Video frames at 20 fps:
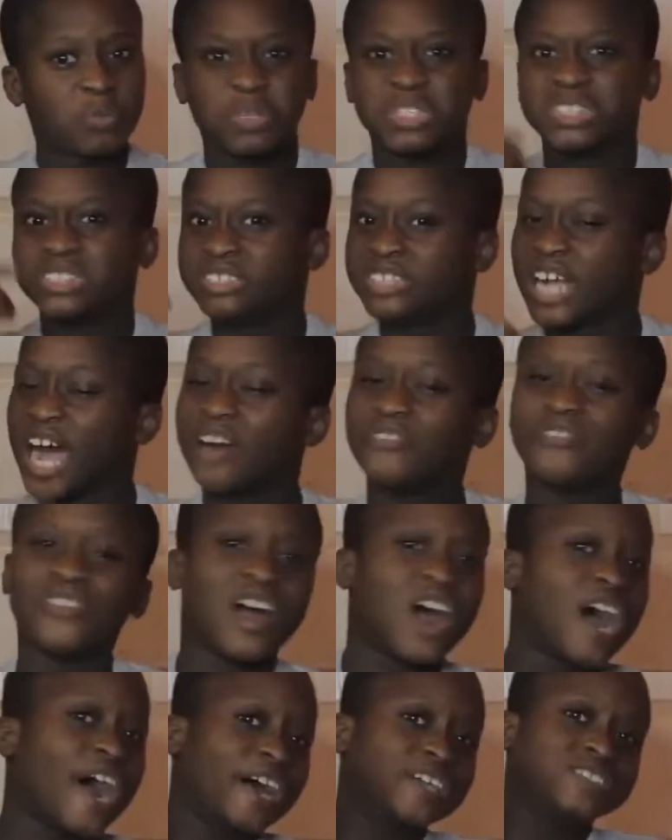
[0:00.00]
language,
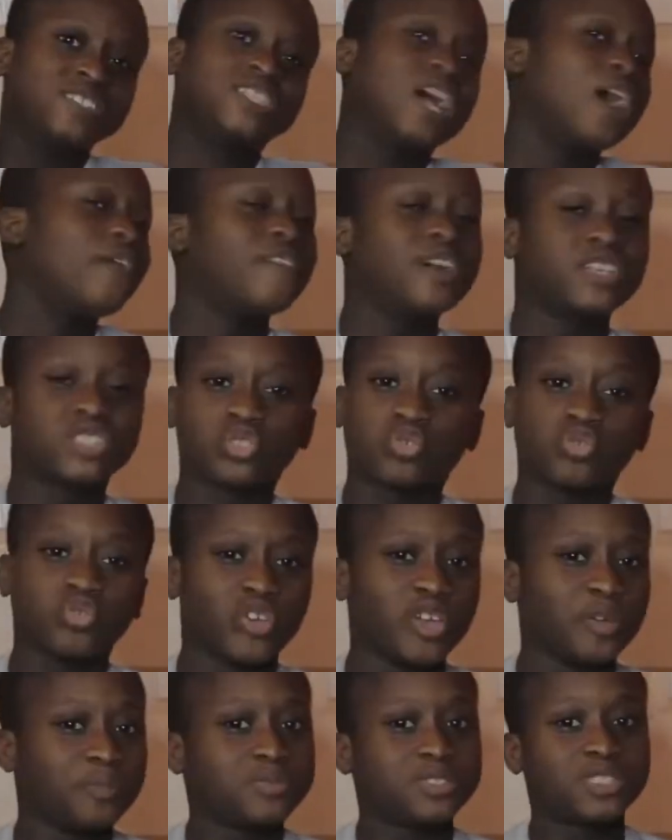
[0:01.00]
Java,
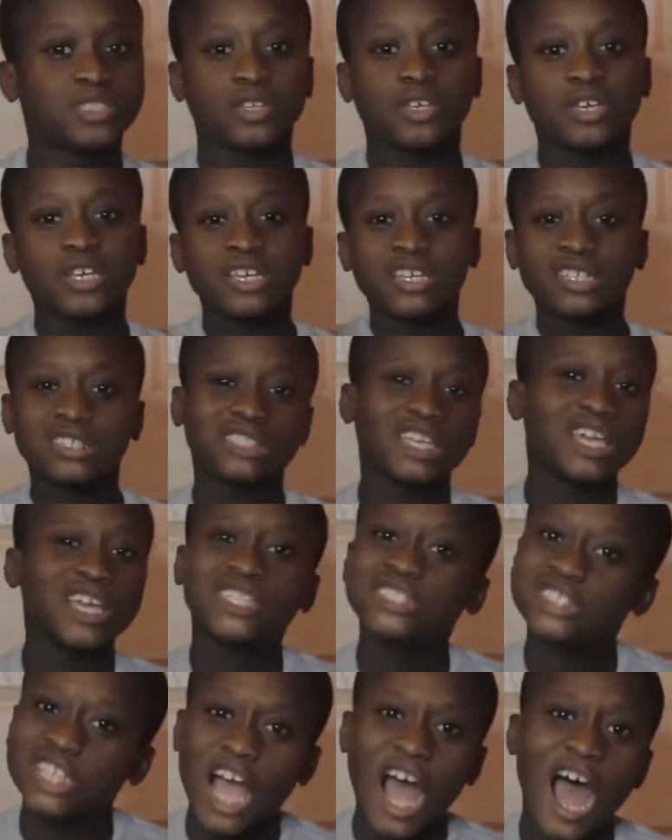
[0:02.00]
JavaScript,
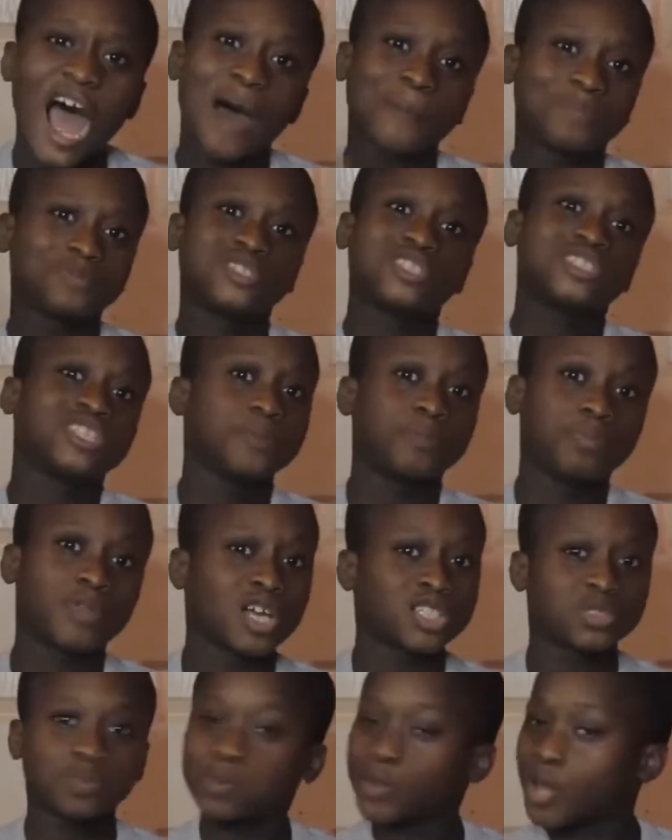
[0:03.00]
C#, C++,
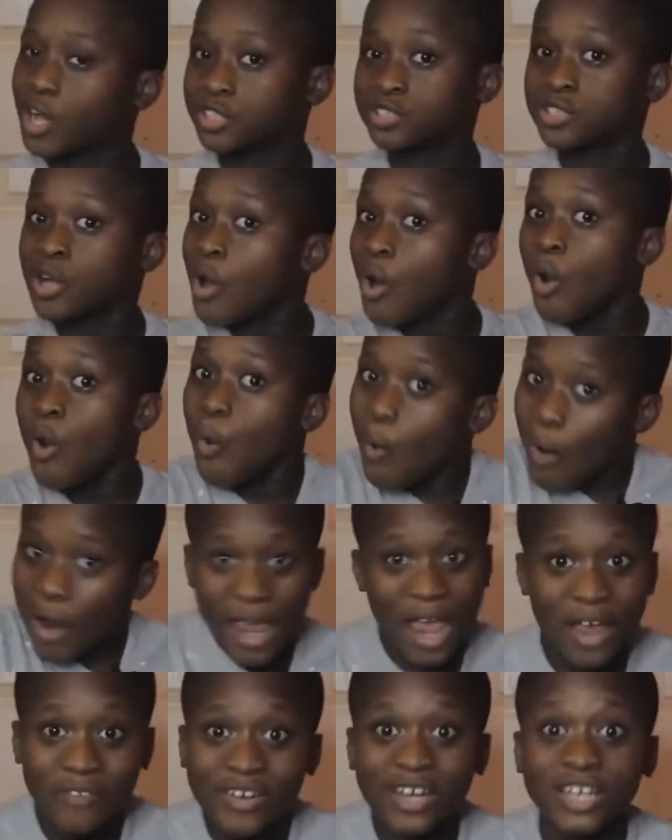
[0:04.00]

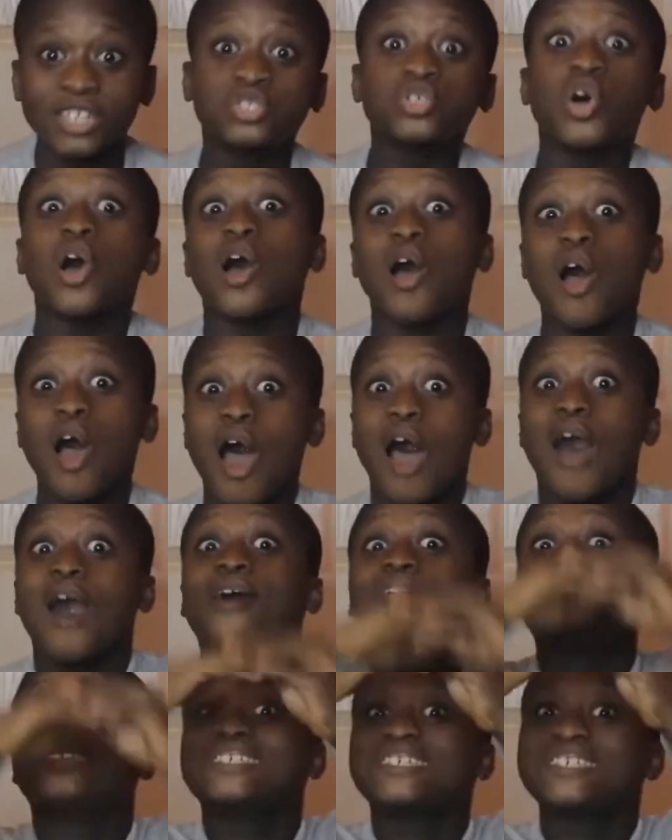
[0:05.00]
whatever. It's
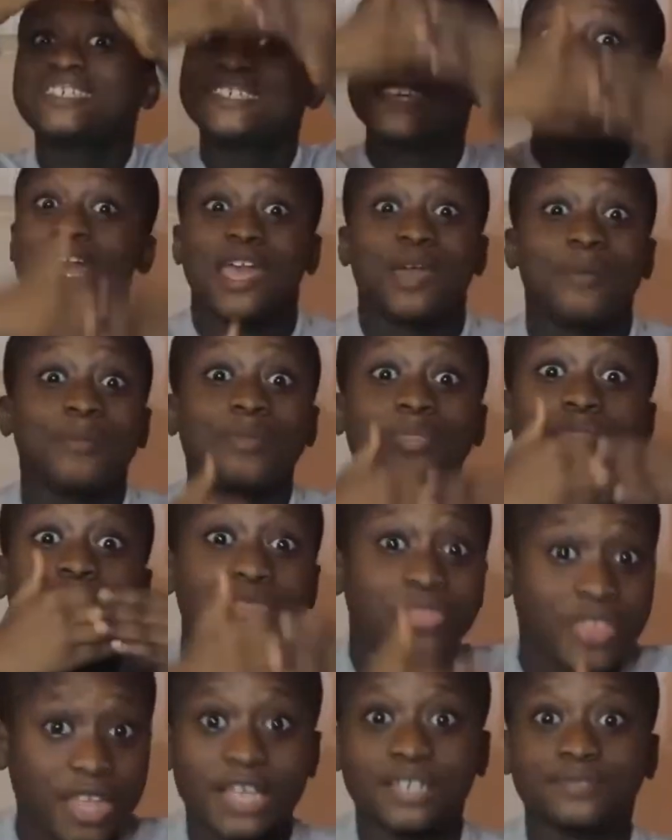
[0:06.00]
all the same
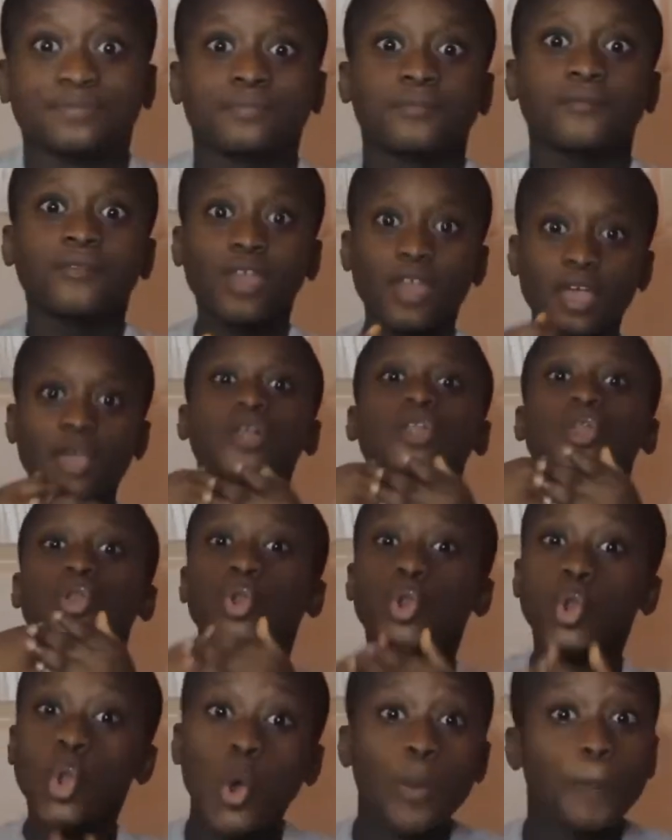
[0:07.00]
thing.
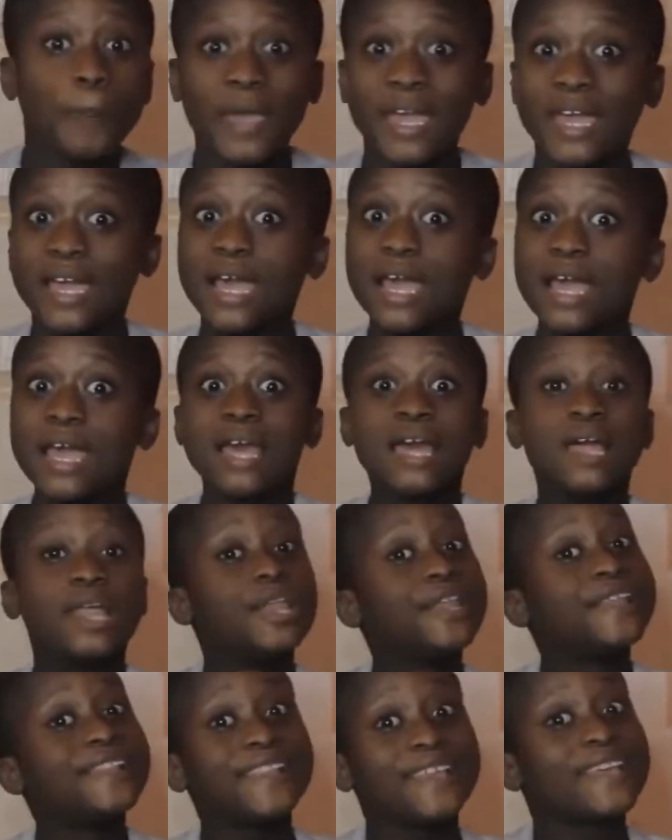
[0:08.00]
Looping
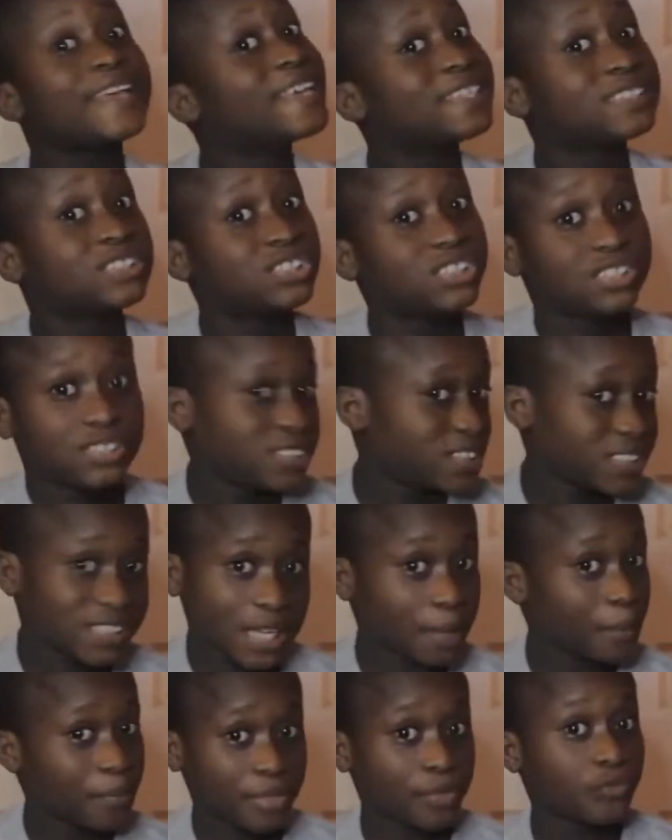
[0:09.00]
is the
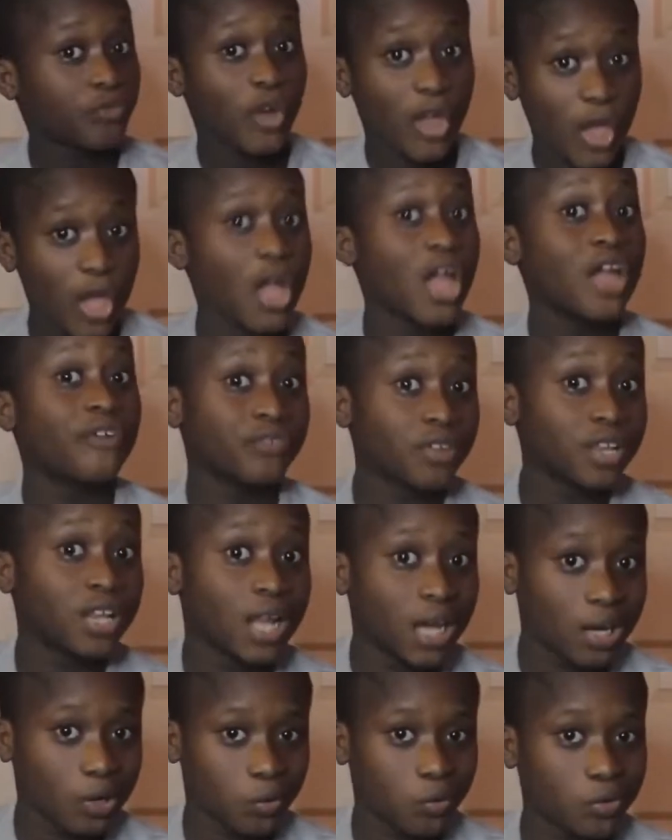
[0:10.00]
same thing for every
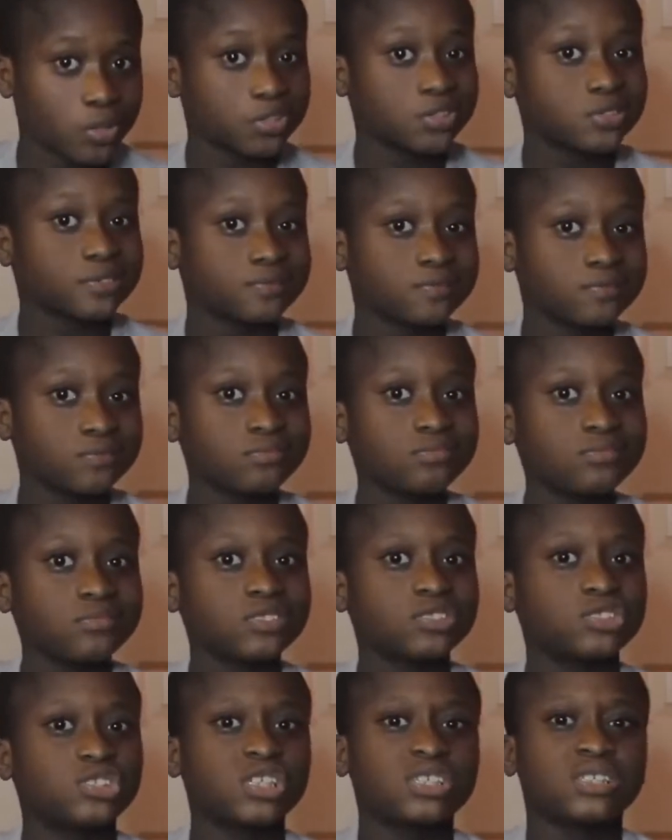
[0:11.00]
language.
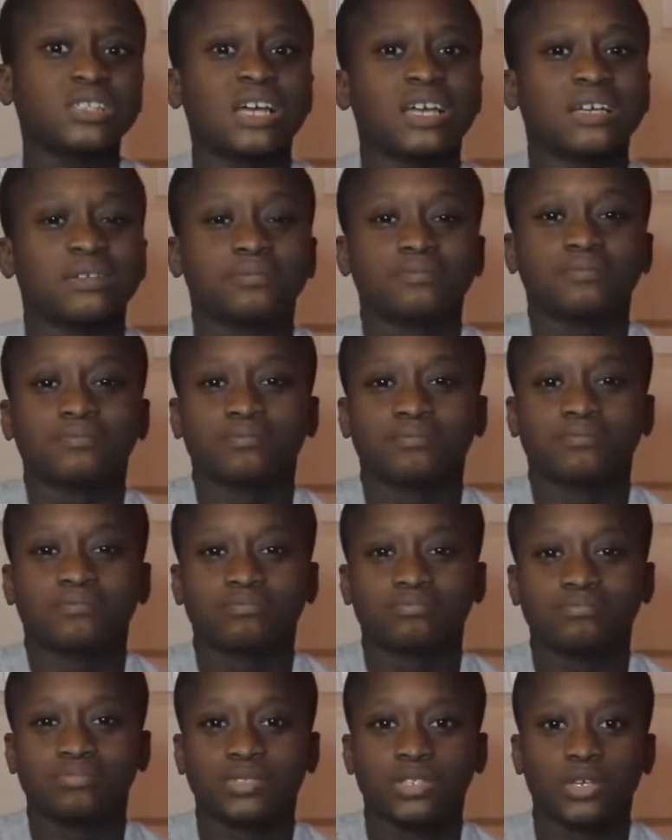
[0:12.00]
Just like
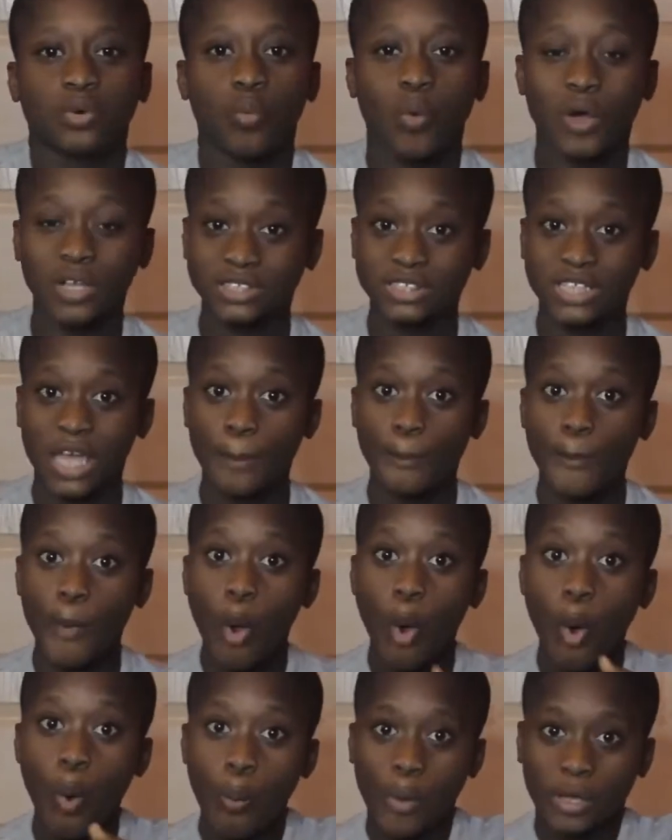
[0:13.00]
one step,
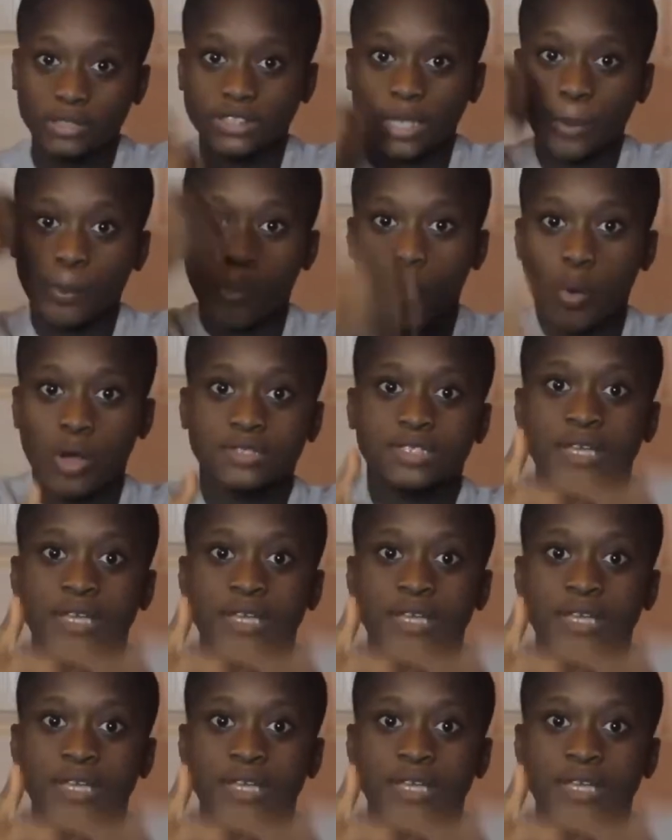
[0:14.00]
till you